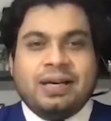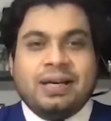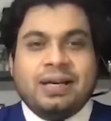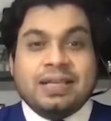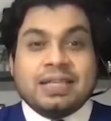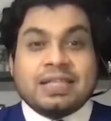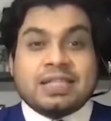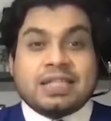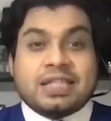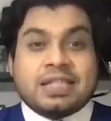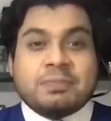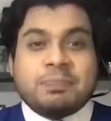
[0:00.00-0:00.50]
uh,
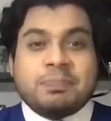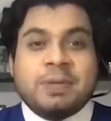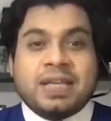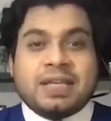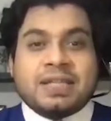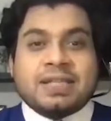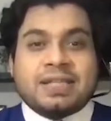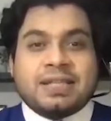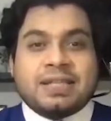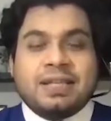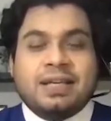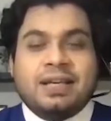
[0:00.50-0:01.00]
it
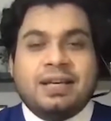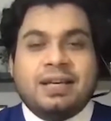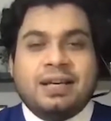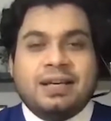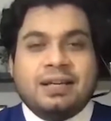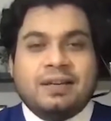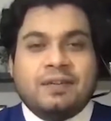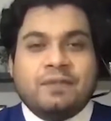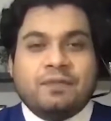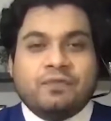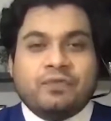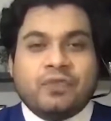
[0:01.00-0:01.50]
speaks
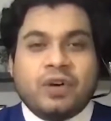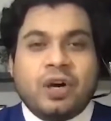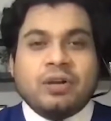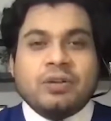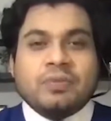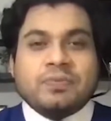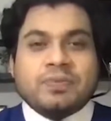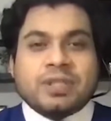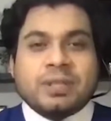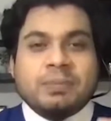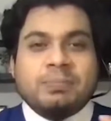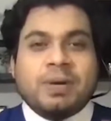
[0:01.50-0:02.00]
uh,
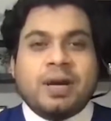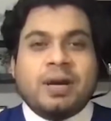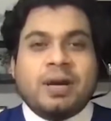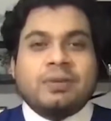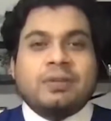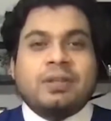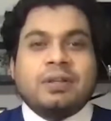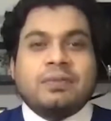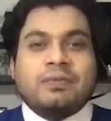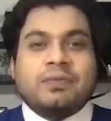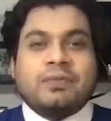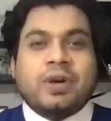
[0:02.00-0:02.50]
volumes
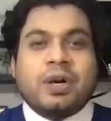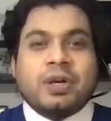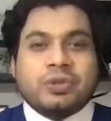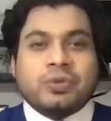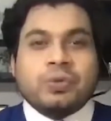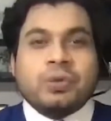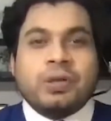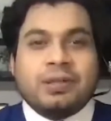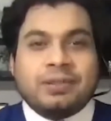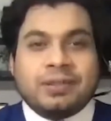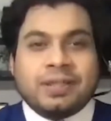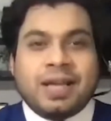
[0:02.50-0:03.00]
about the
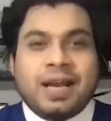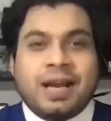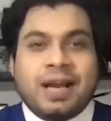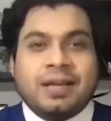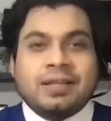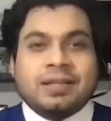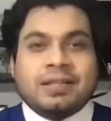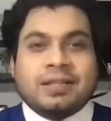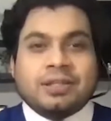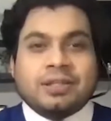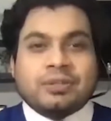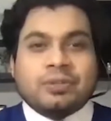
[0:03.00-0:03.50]
virtual
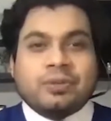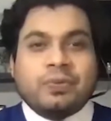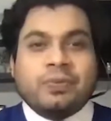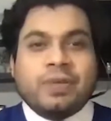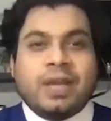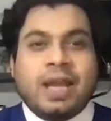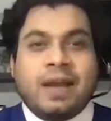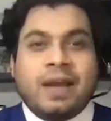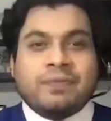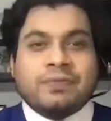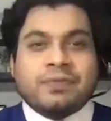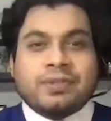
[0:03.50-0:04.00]
reality. So
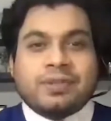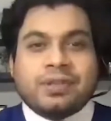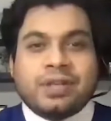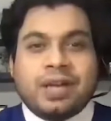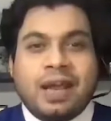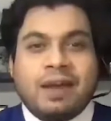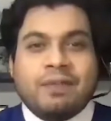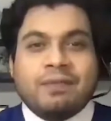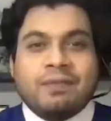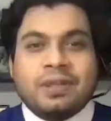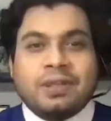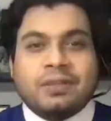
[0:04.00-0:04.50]
we have
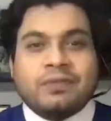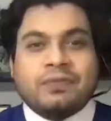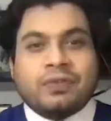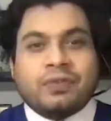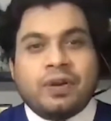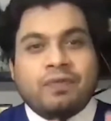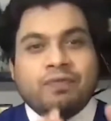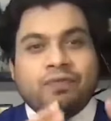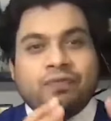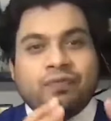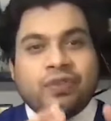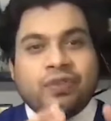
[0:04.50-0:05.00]
traveled
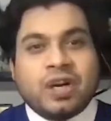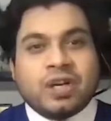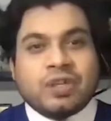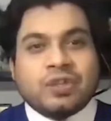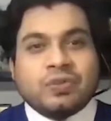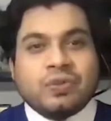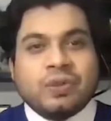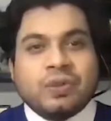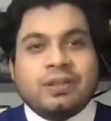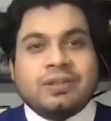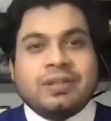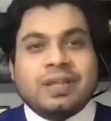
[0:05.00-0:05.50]
from
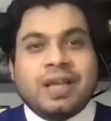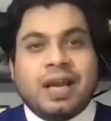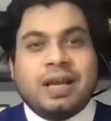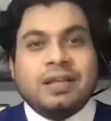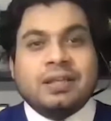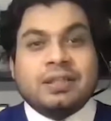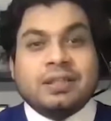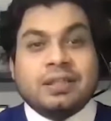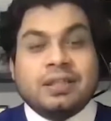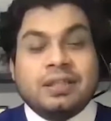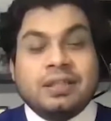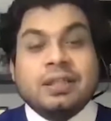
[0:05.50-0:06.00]
virtual
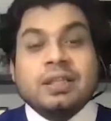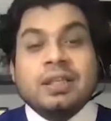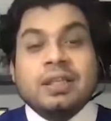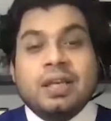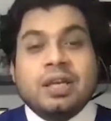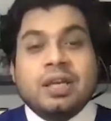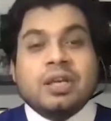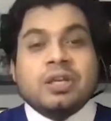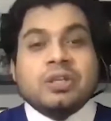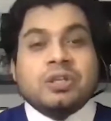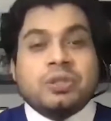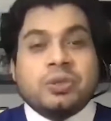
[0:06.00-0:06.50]
reality
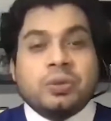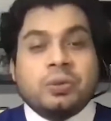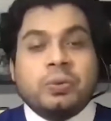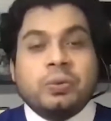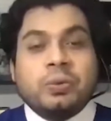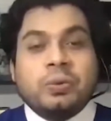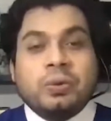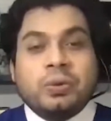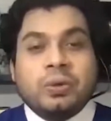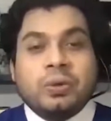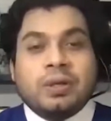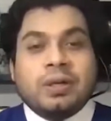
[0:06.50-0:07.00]

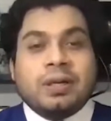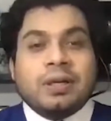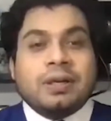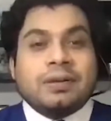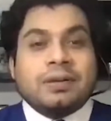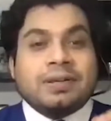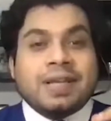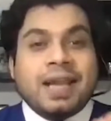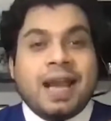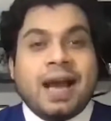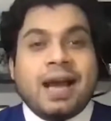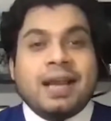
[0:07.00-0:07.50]
to
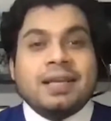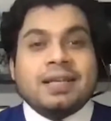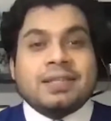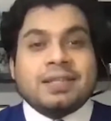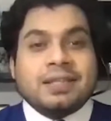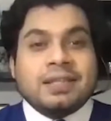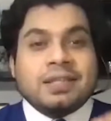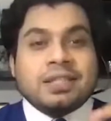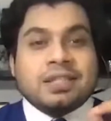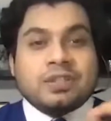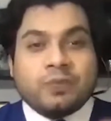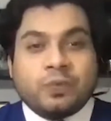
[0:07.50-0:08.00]

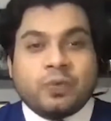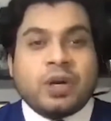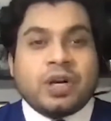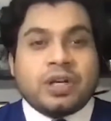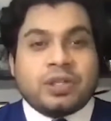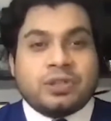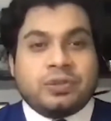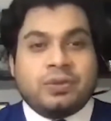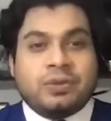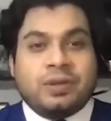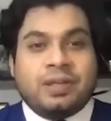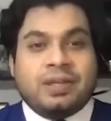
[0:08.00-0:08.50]
reality is
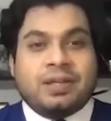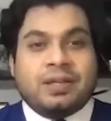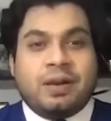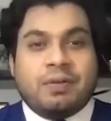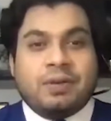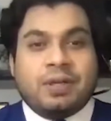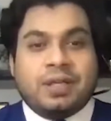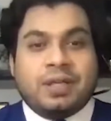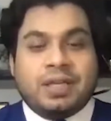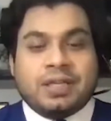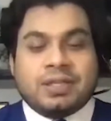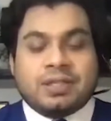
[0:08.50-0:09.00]
virtual
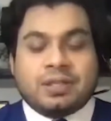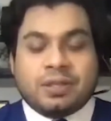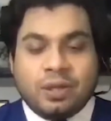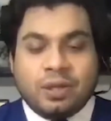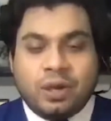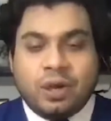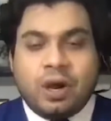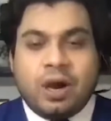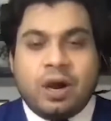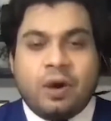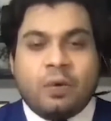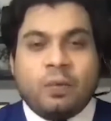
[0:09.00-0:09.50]
nowadays.
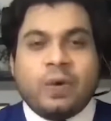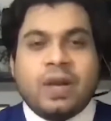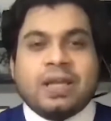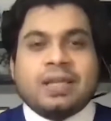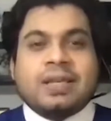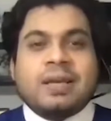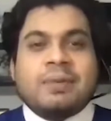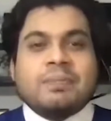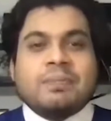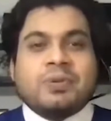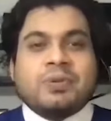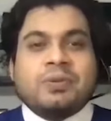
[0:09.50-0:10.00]
Uh,
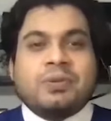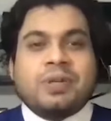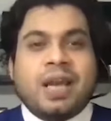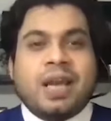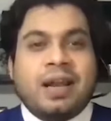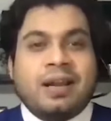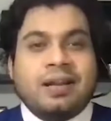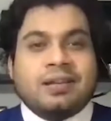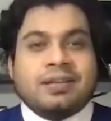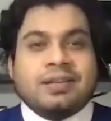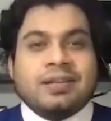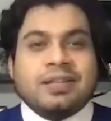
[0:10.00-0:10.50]
welcome to
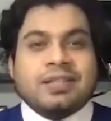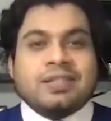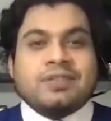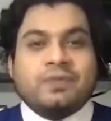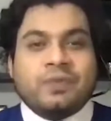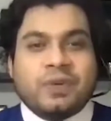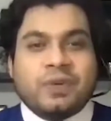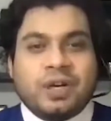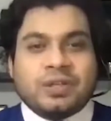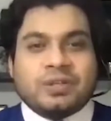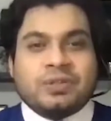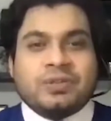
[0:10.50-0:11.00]
reality is
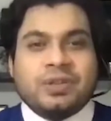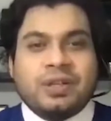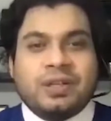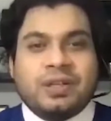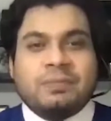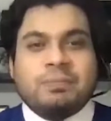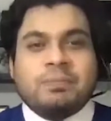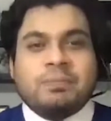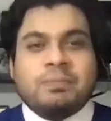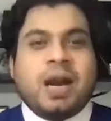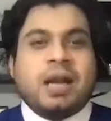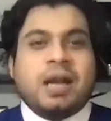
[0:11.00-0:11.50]

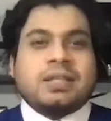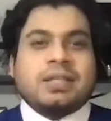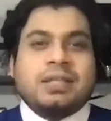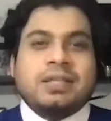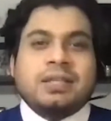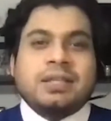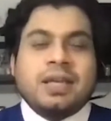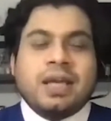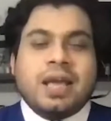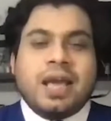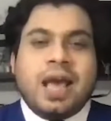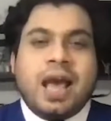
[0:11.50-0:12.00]
virtual, Martin.